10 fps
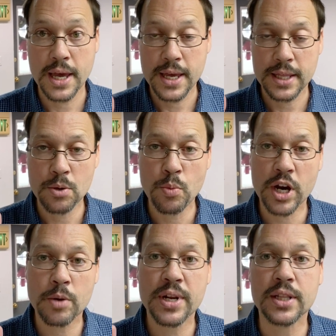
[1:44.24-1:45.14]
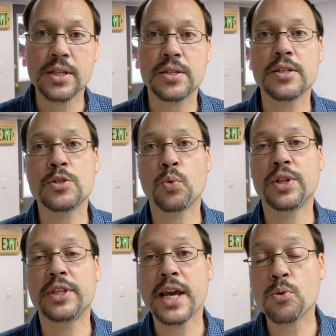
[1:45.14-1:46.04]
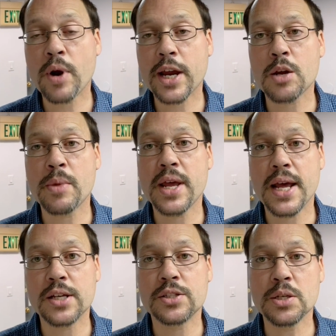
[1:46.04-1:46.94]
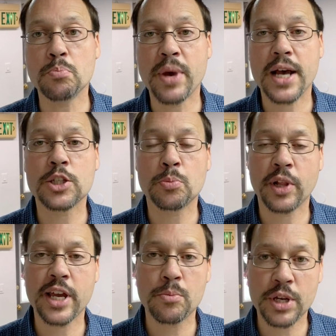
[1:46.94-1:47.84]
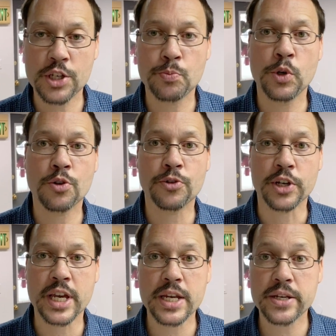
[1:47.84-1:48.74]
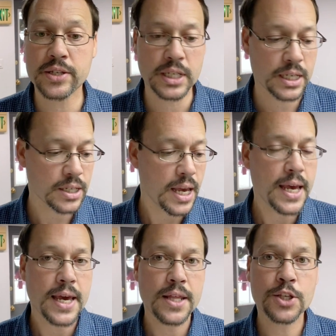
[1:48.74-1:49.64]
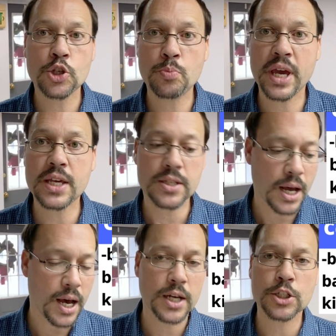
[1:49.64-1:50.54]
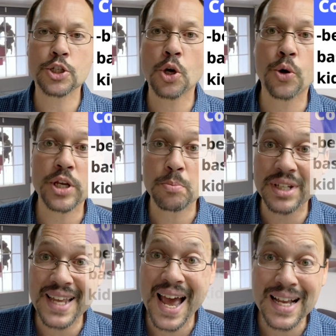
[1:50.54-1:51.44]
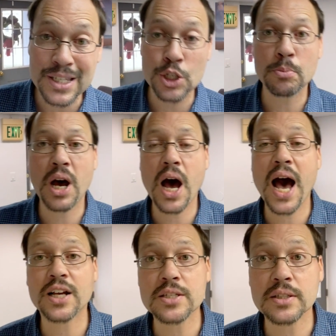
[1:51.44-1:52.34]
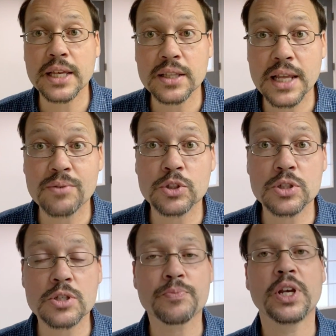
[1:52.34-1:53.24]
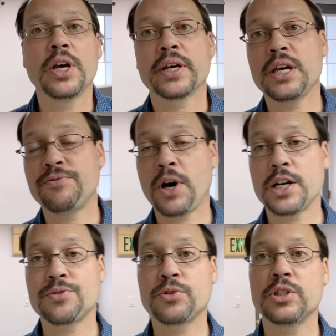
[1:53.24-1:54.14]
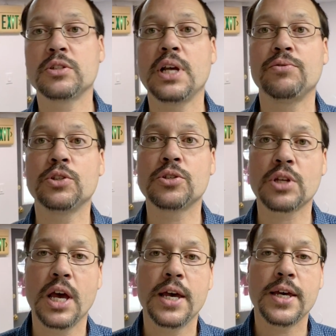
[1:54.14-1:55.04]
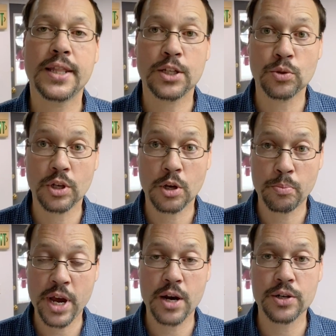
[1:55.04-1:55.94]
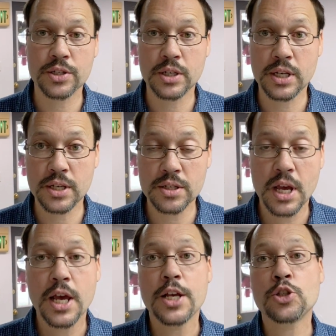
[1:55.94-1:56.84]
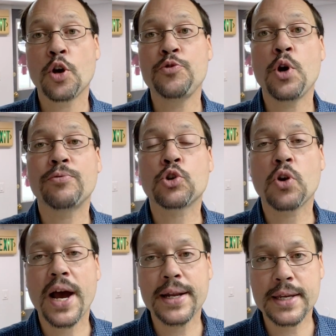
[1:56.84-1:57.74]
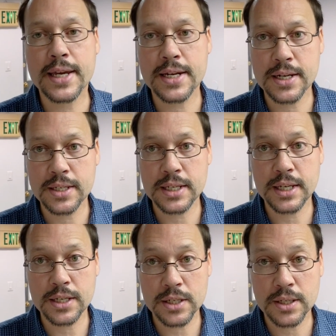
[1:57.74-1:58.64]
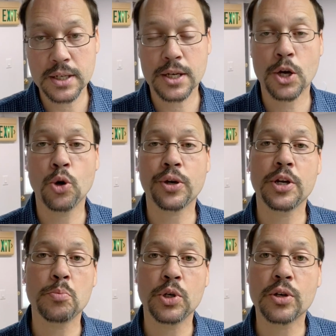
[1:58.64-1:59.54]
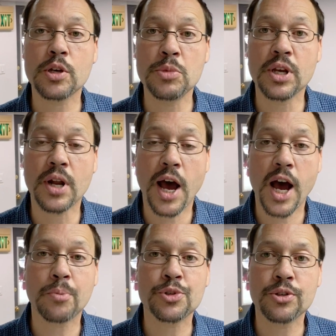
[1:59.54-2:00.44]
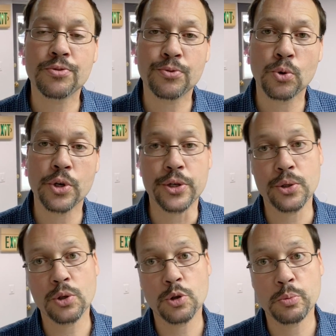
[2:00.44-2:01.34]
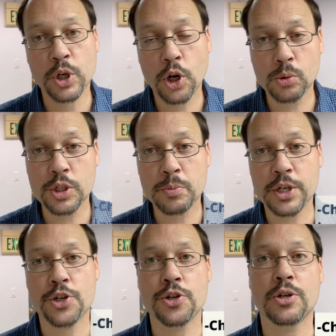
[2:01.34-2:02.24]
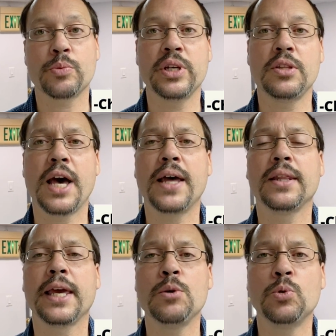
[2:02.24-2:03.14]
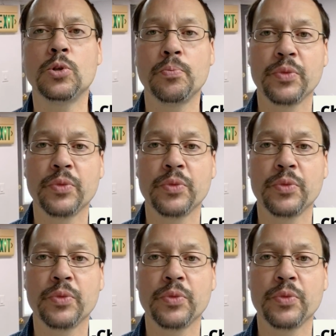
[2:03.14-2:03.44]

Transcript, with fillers: They recommend that this is what they recommend as the best plant-based milk for kidney disease. And this is based on sodium, potassium, oxalate levels, okay, phosphorus levels, and that's what the comparison is. So if you have chronic kidney disease, coconut milk can be an option for you, but always make sure to read that label